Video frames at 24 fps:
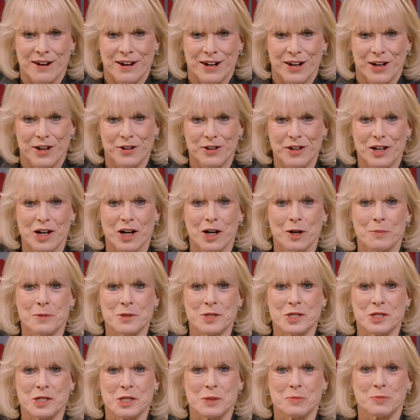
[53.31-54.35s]
Here to help
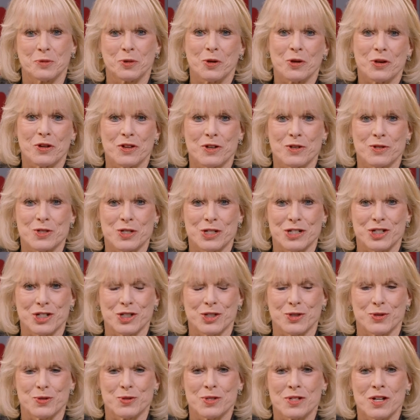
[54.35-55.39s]
us explore those
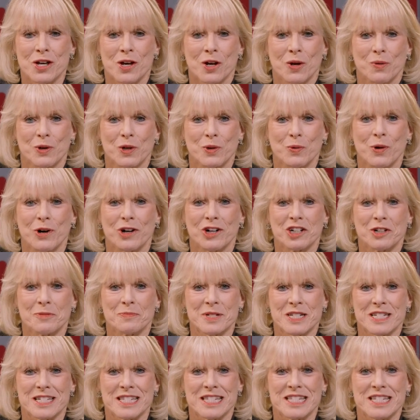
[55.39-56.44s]
issues, we welcome
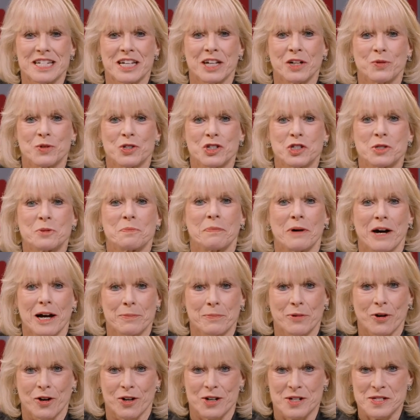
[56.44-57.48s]
a distinguished
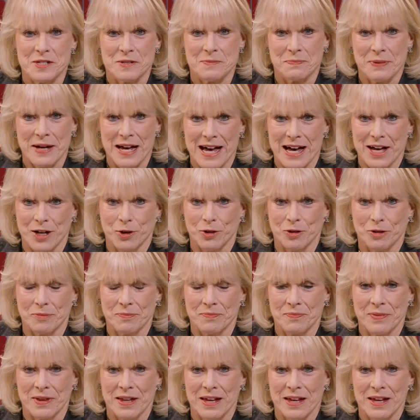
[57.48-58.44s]
bipartisan panel.